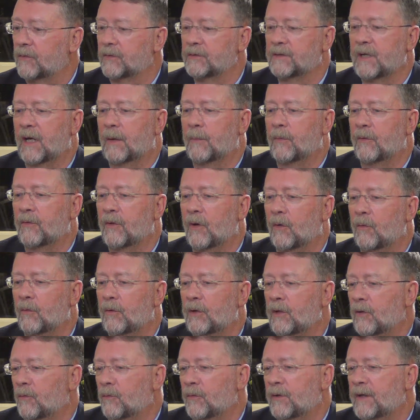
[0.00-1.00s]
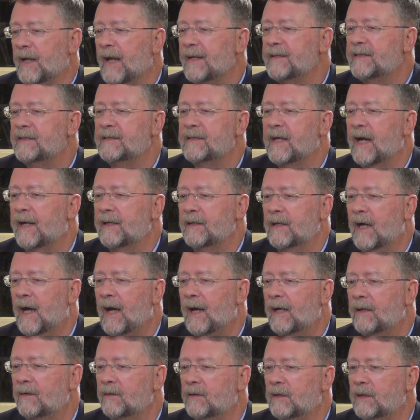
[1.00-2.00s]
For example, though, you know, in
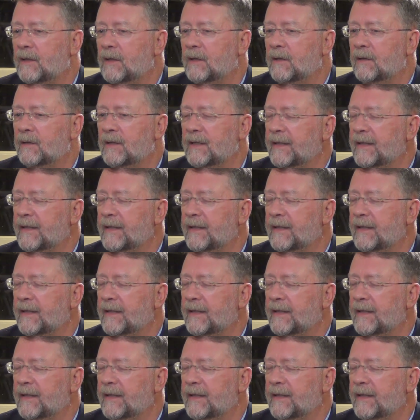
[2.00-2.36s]
1999, the,